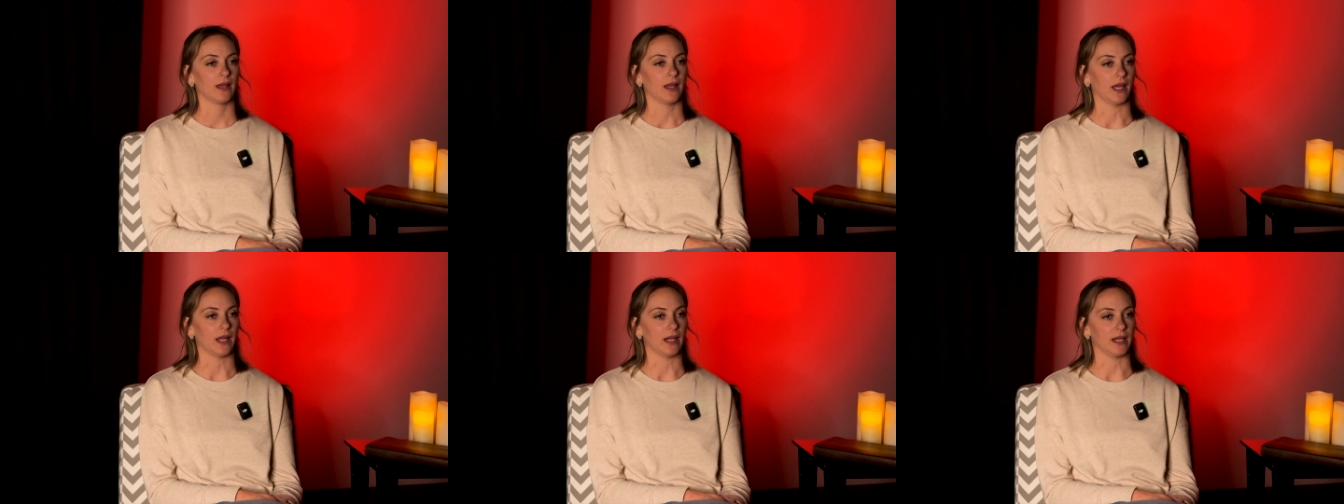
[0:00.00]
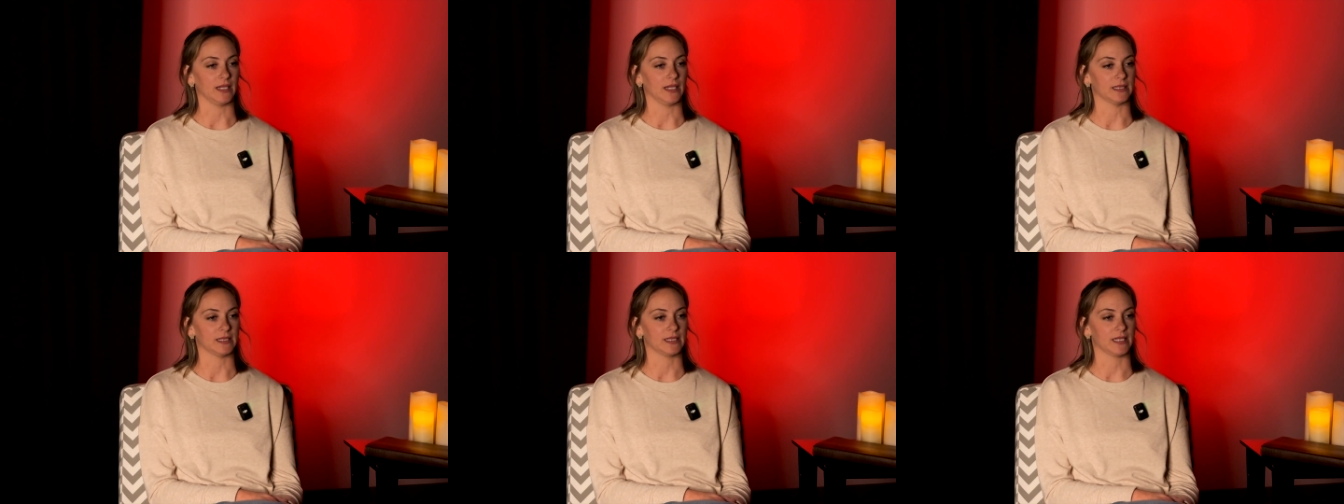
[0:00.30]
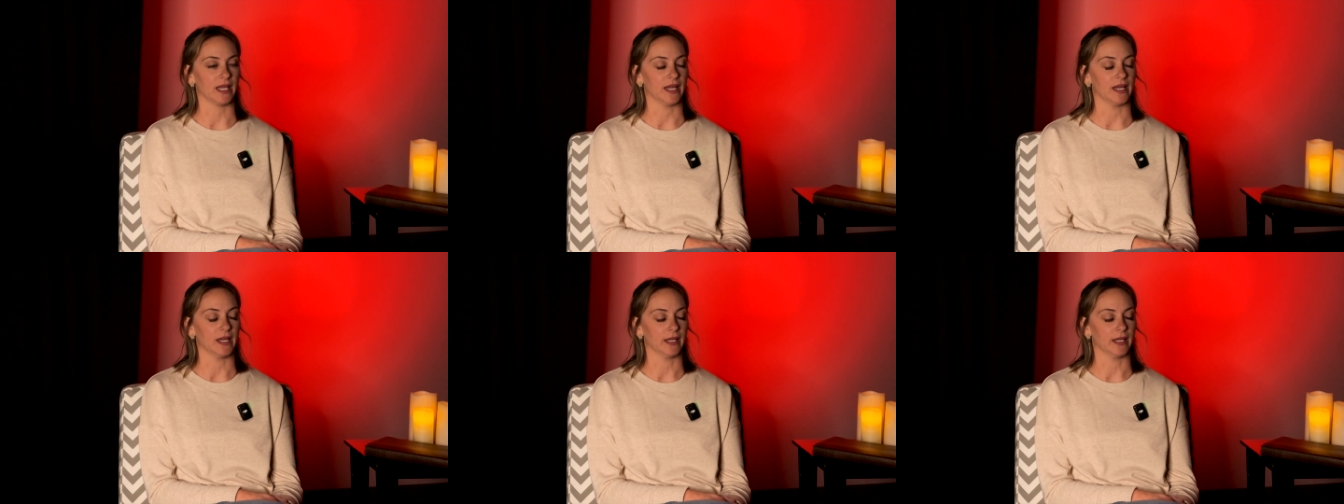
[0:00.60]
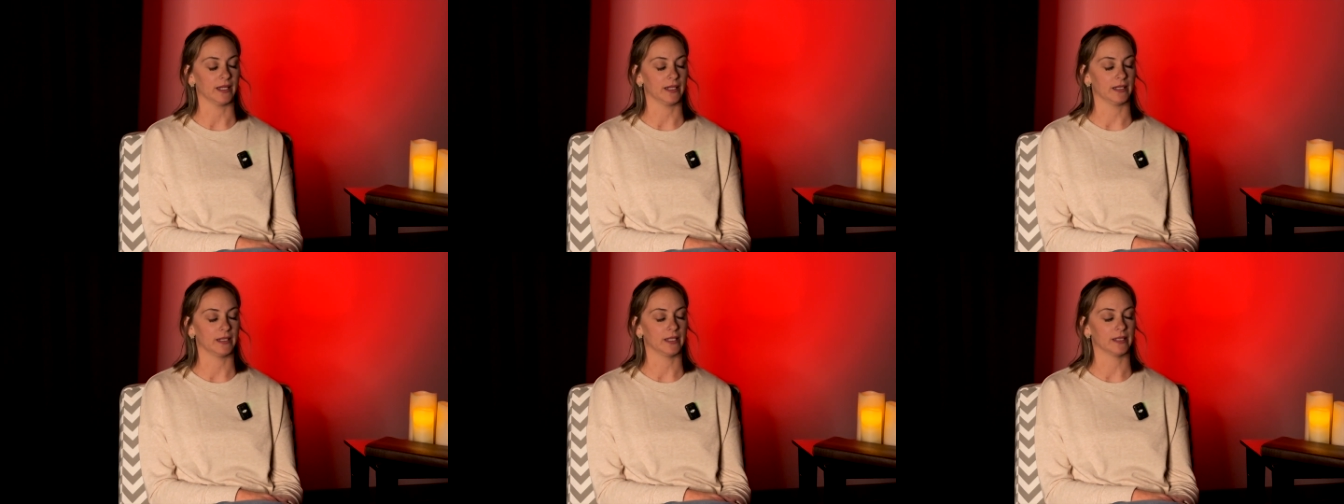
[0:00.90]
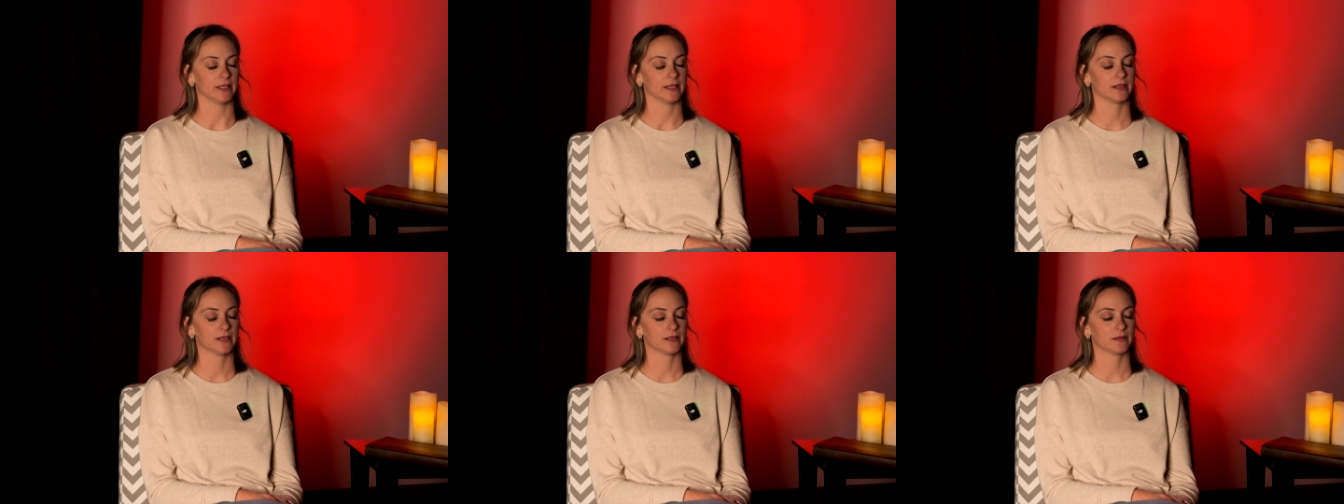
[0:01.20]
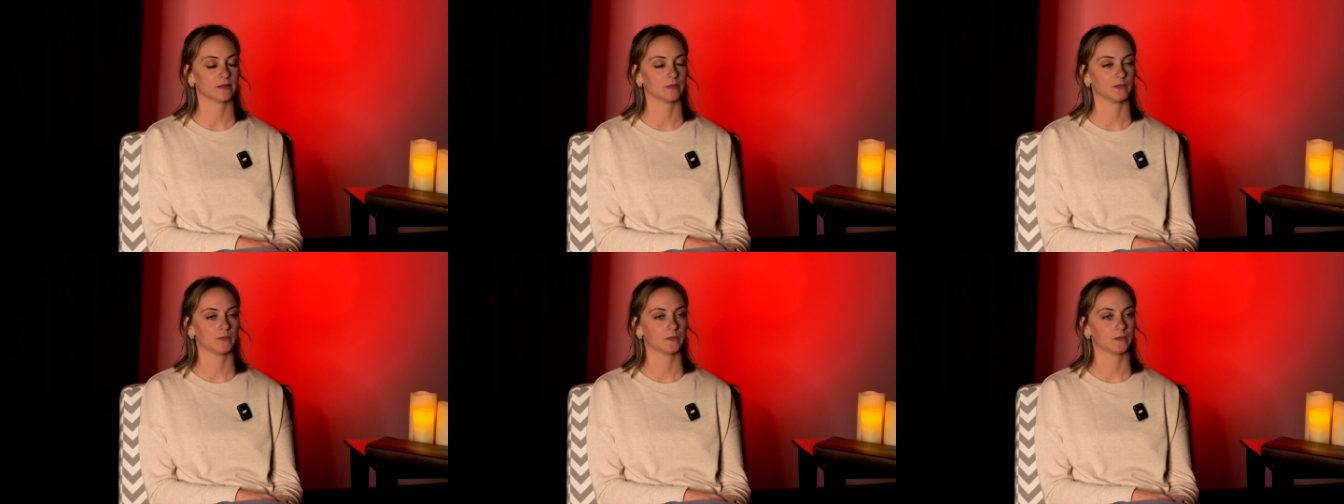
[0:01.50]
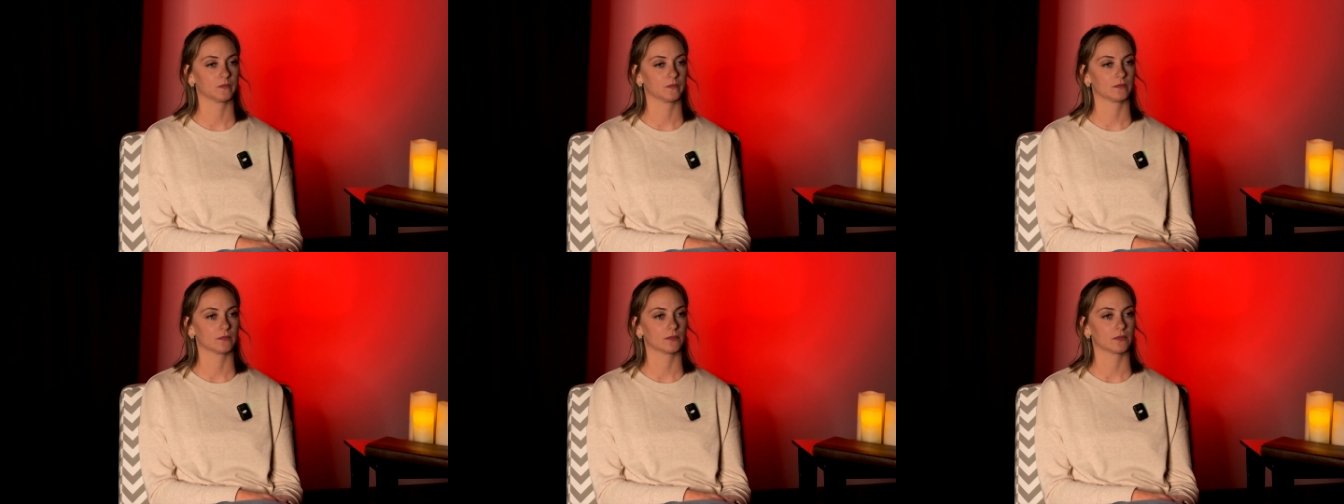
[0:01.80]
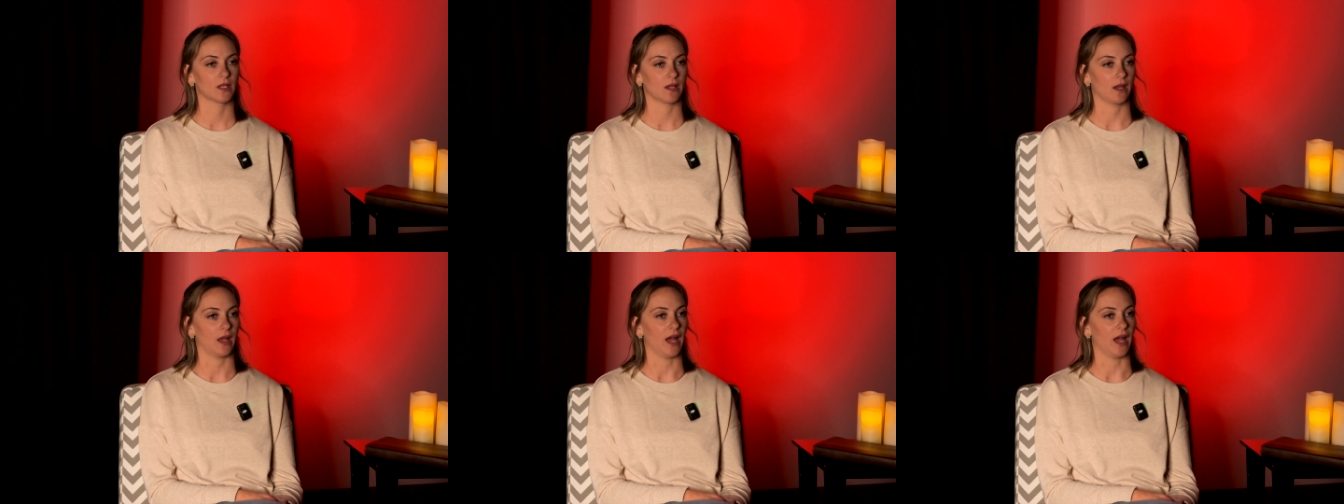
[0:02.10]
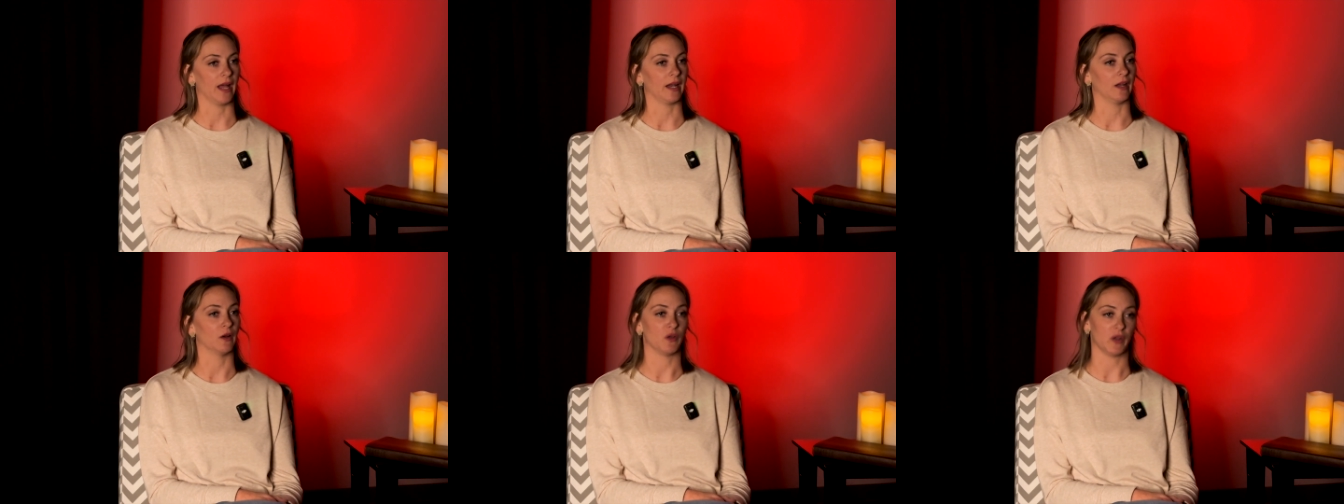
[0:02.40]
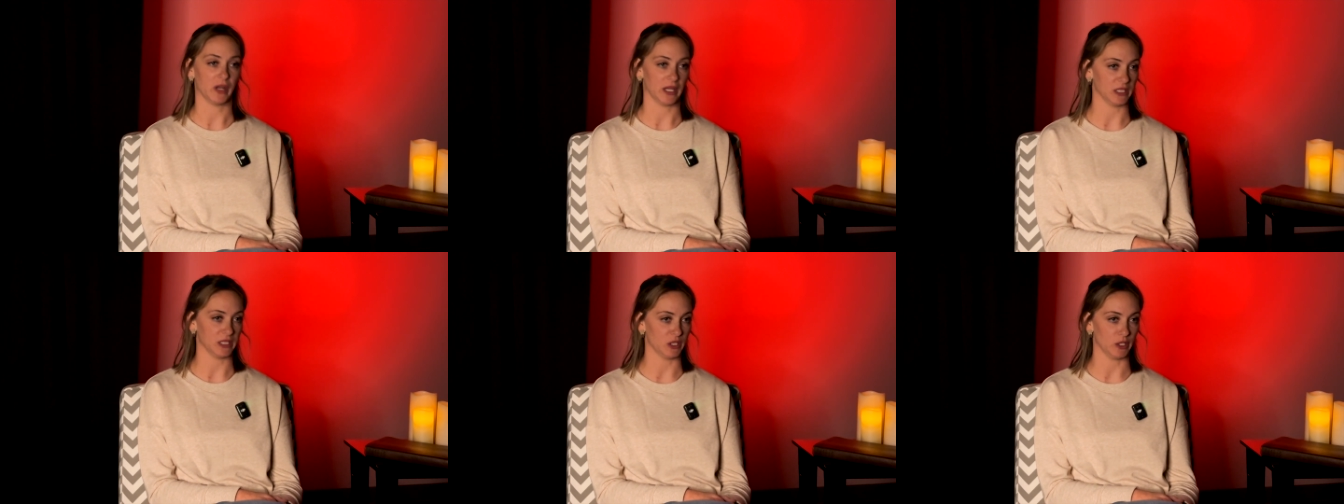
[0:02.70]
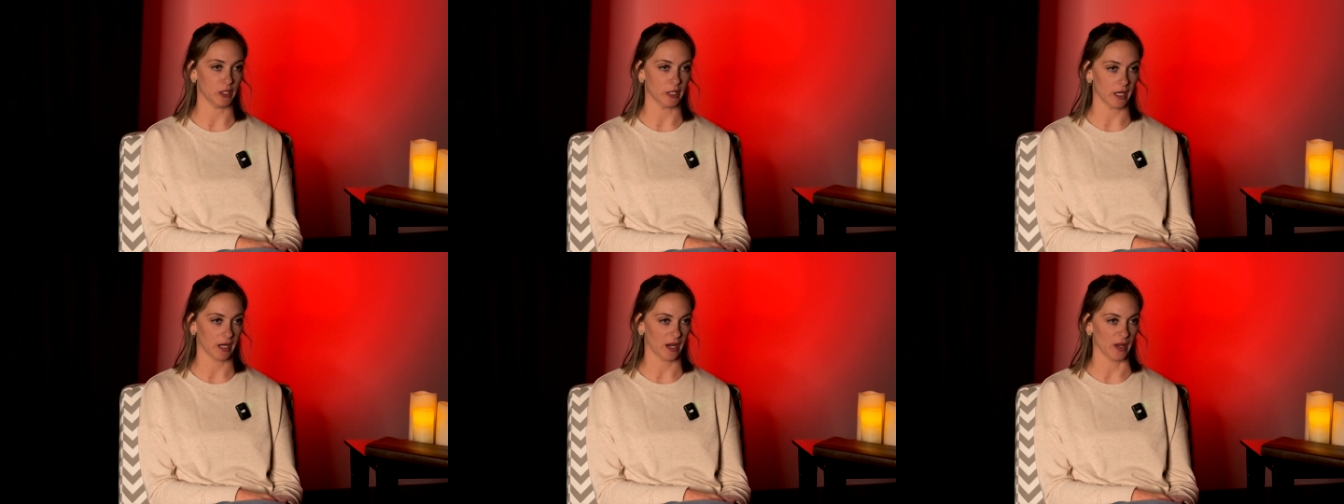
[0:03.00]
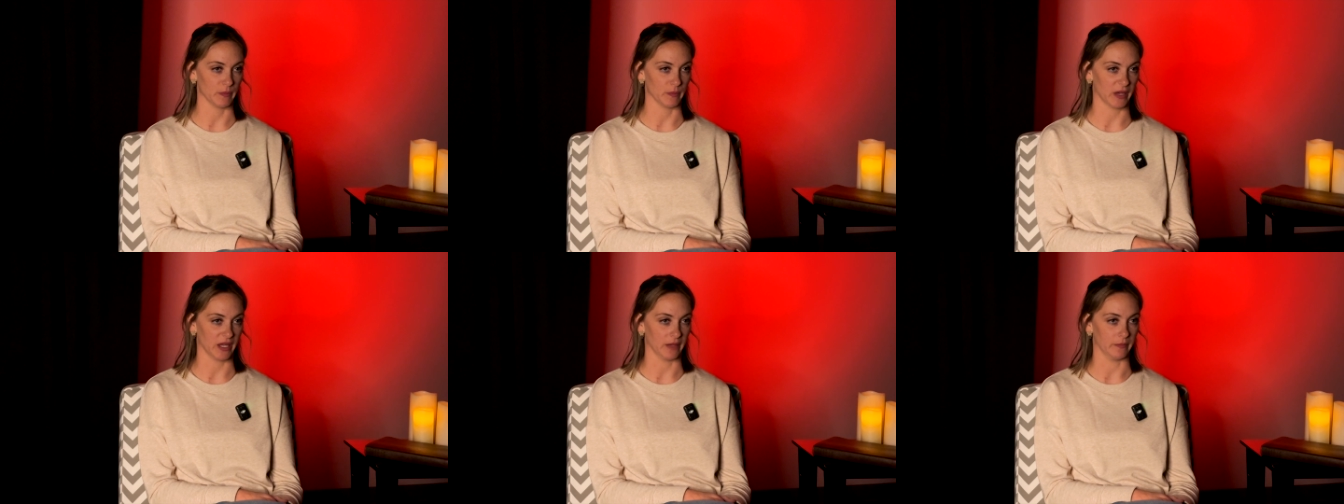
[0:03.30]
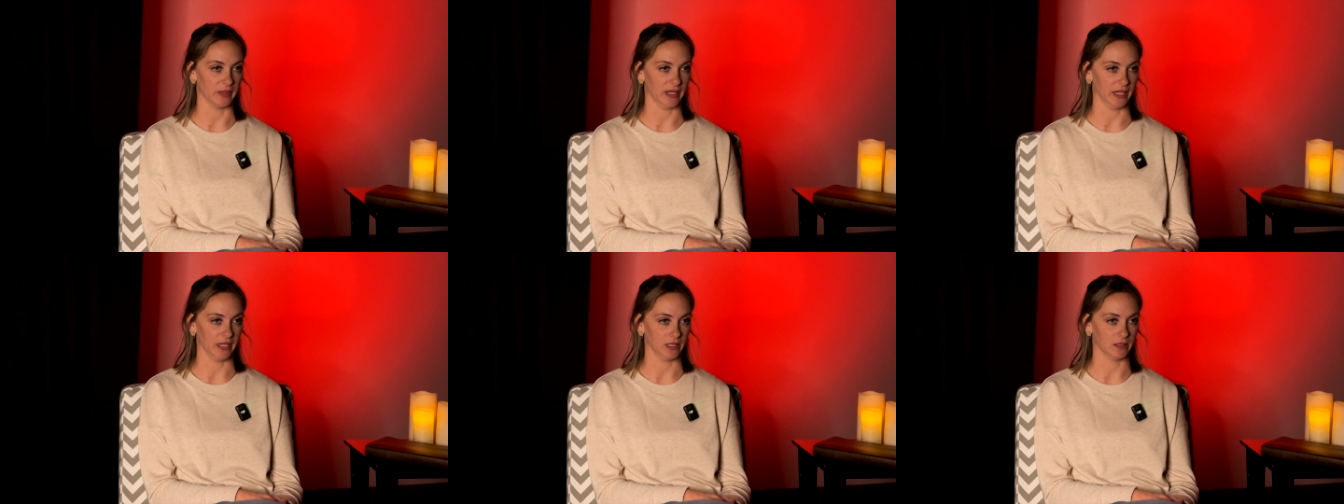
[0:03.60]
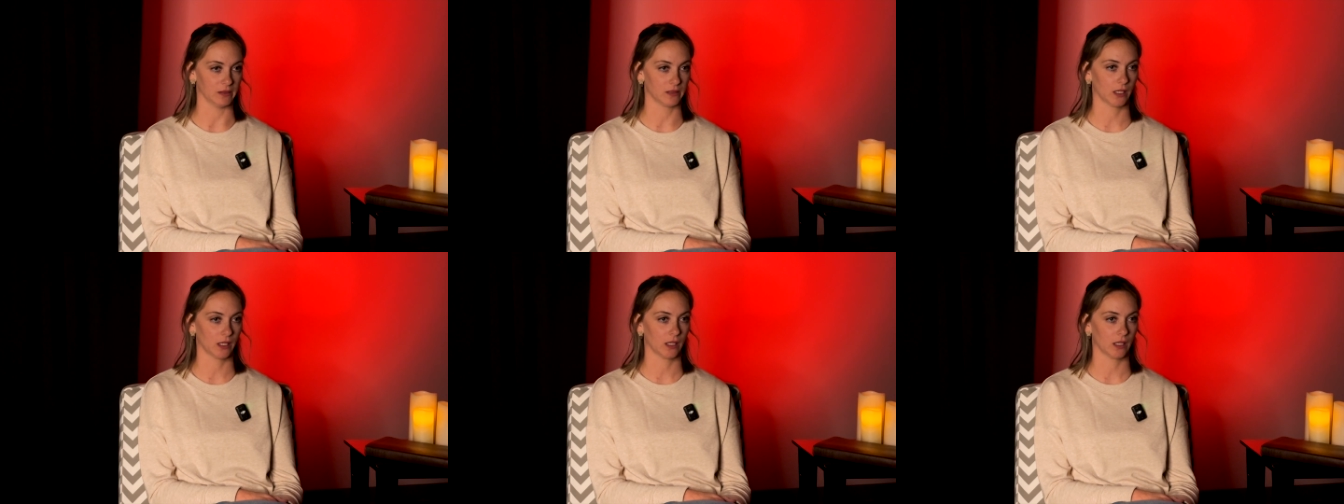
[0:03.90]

and he said, I don't need you to come get me.